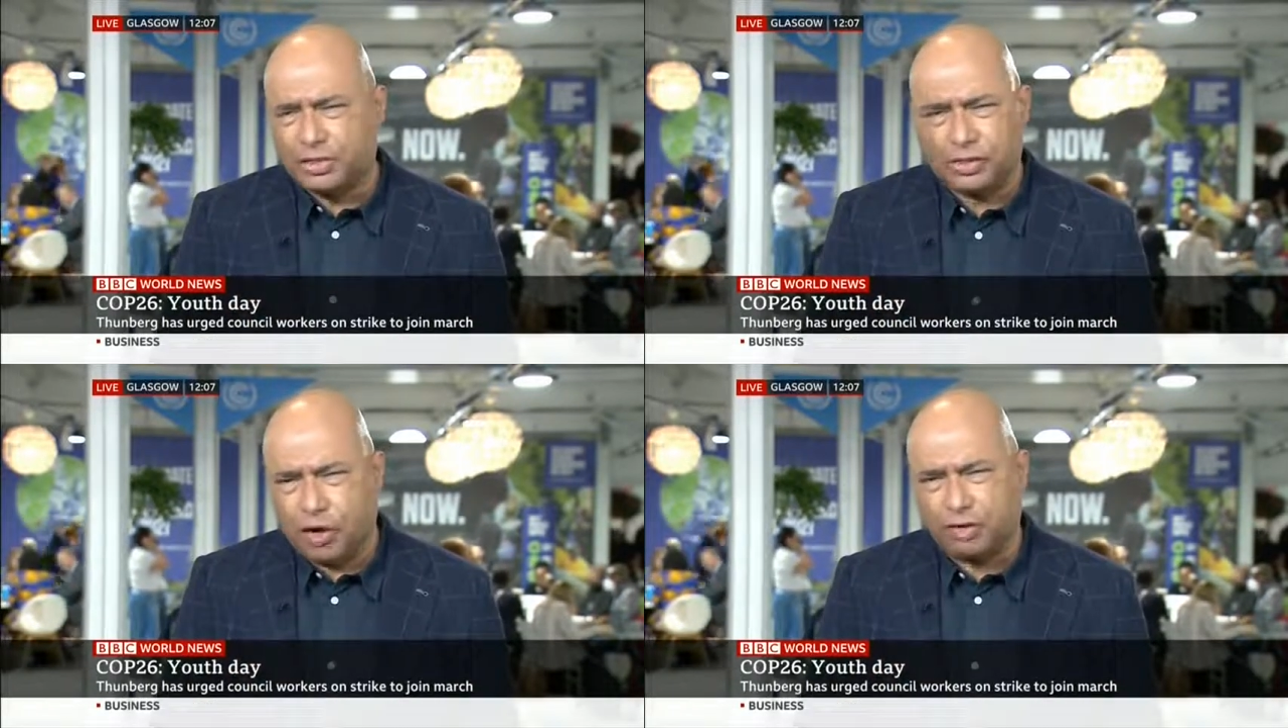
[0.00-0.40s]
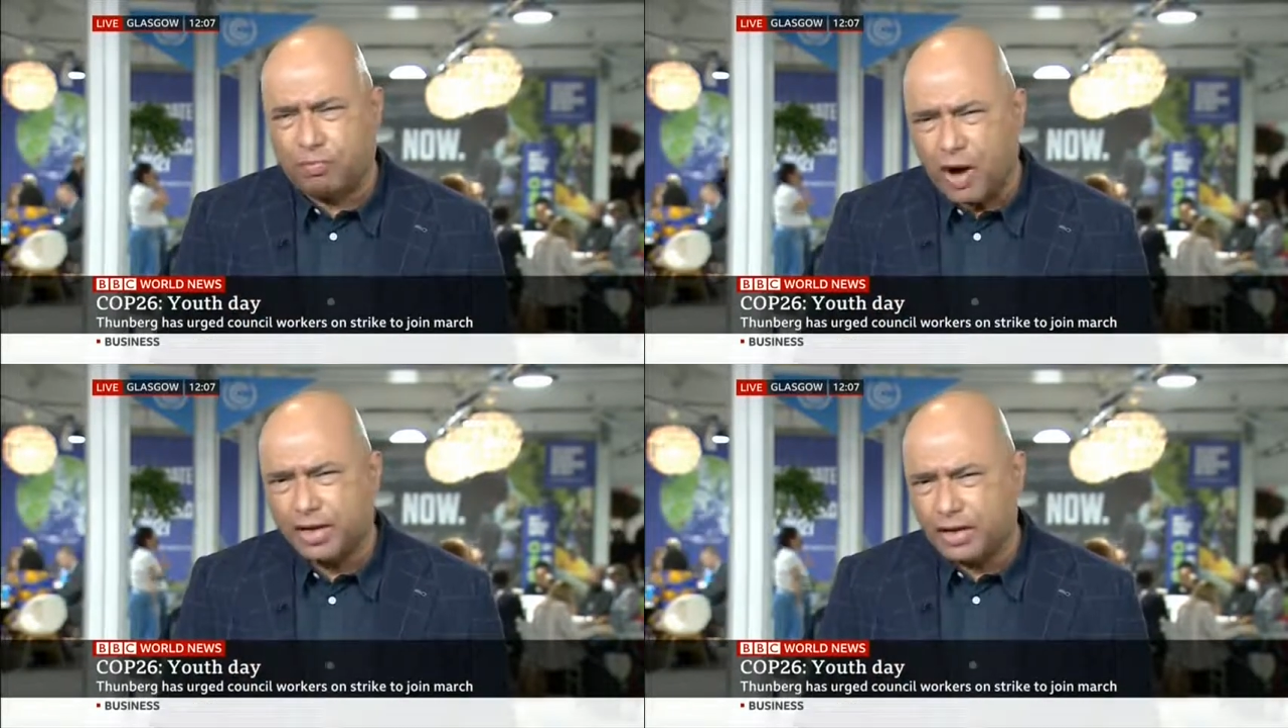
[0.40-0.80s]
It's
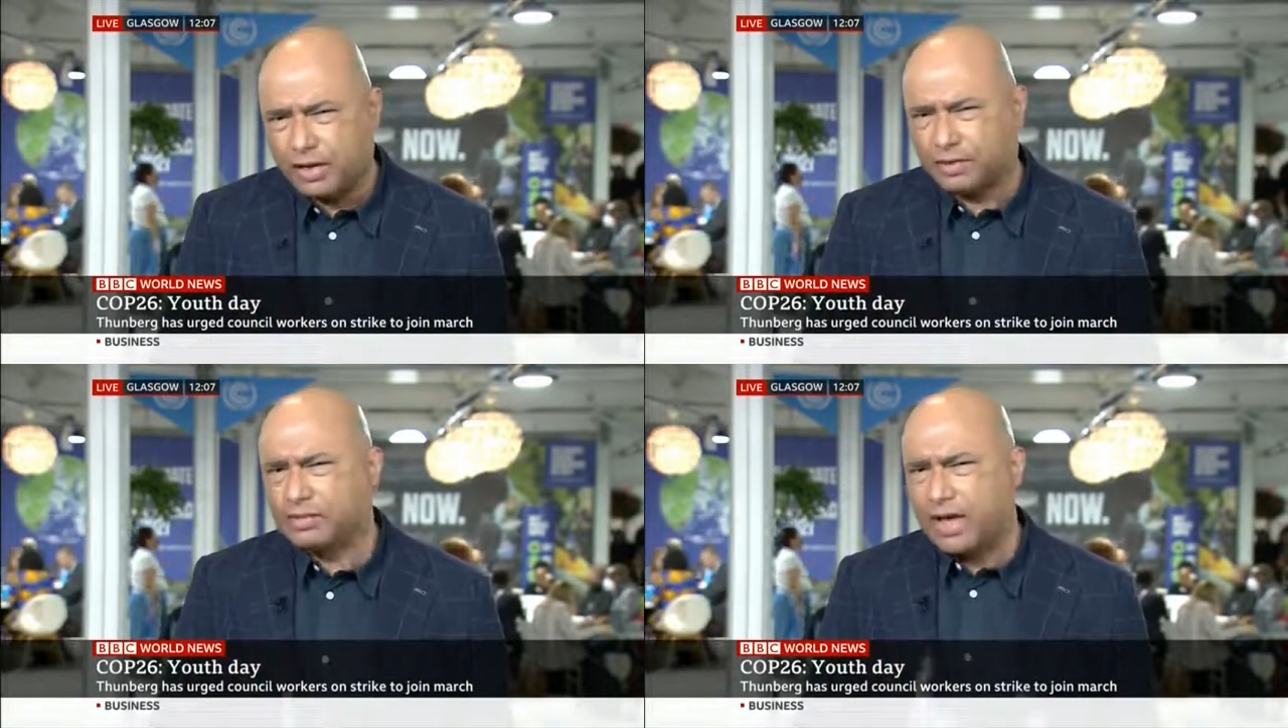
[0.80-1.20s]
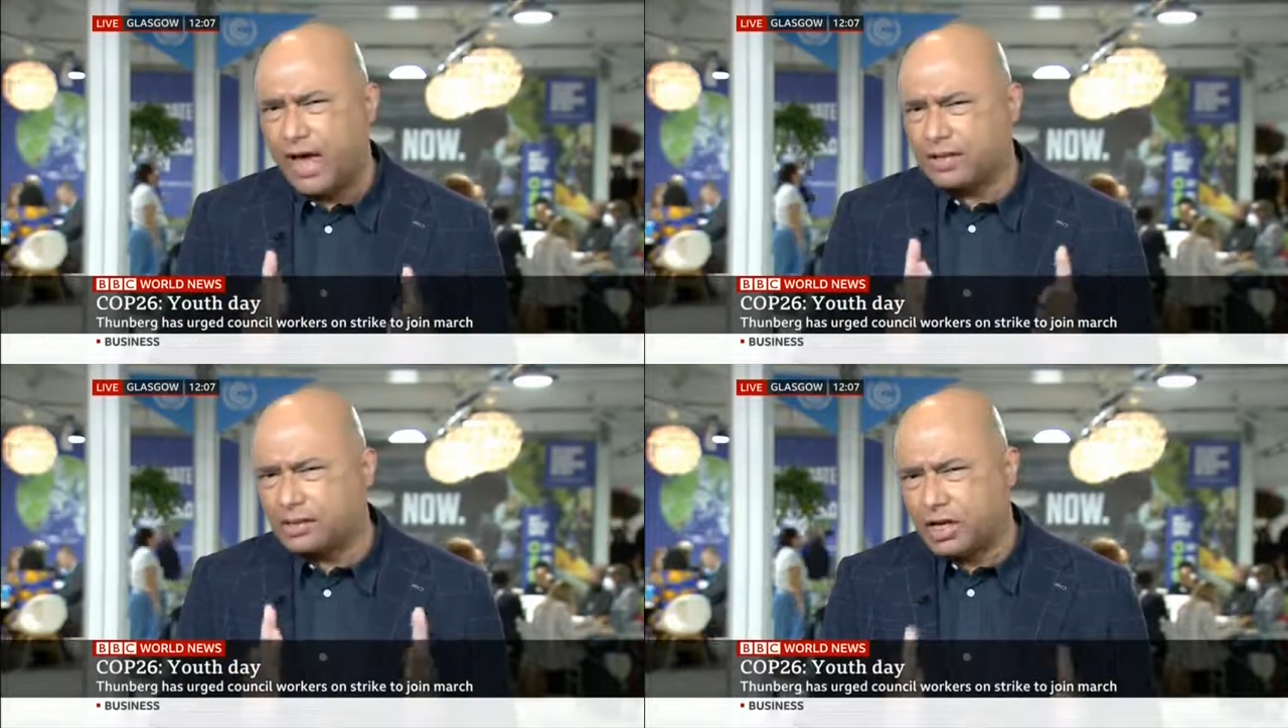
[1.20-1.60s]
not binding
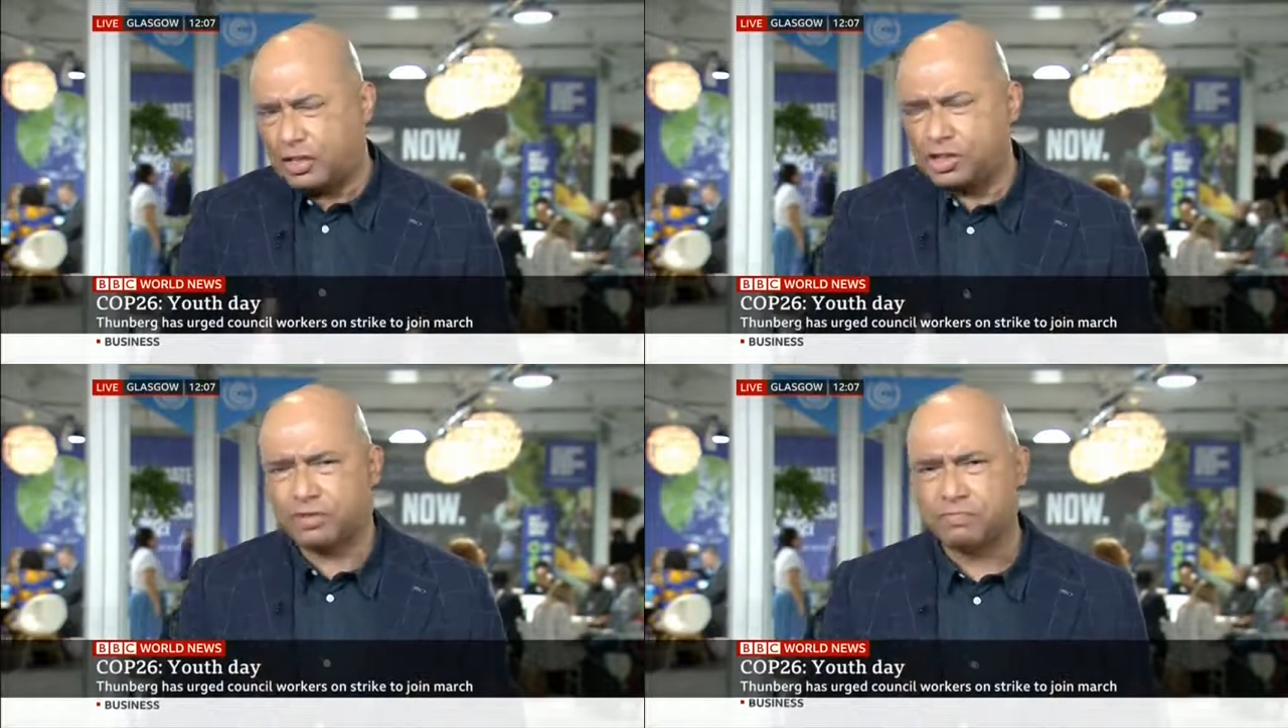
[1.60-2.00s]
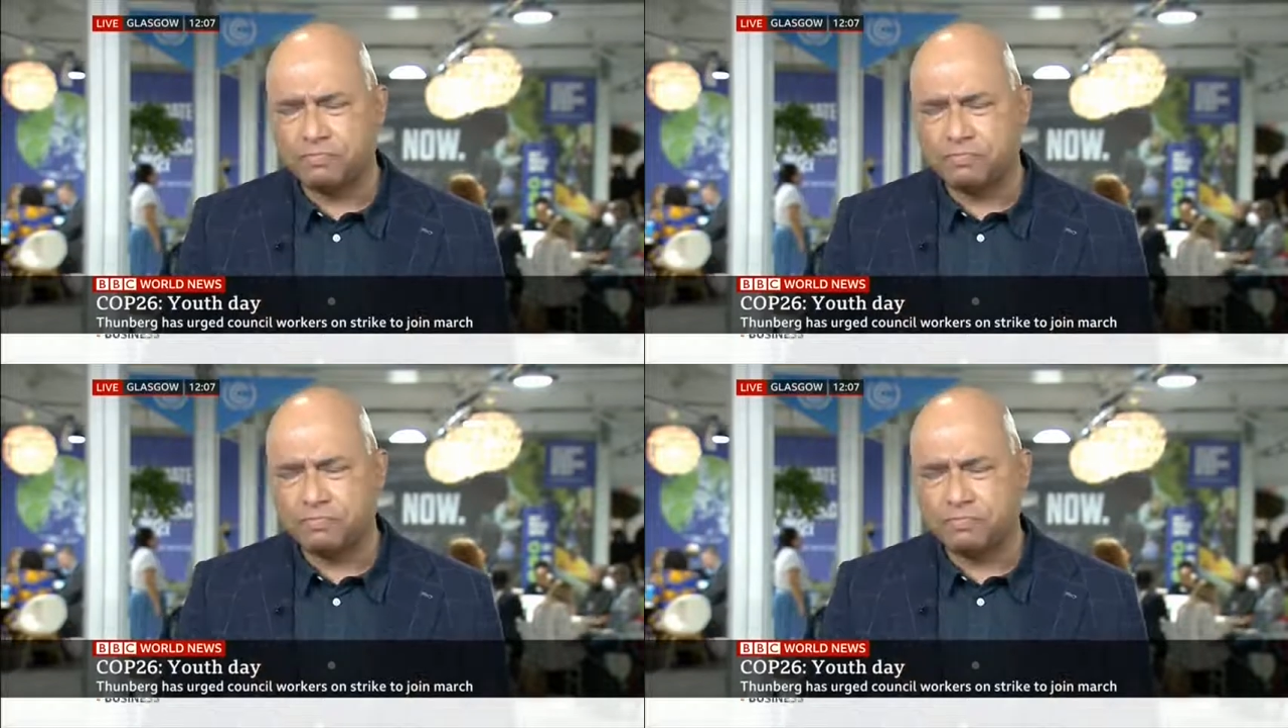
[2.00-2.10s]
as such.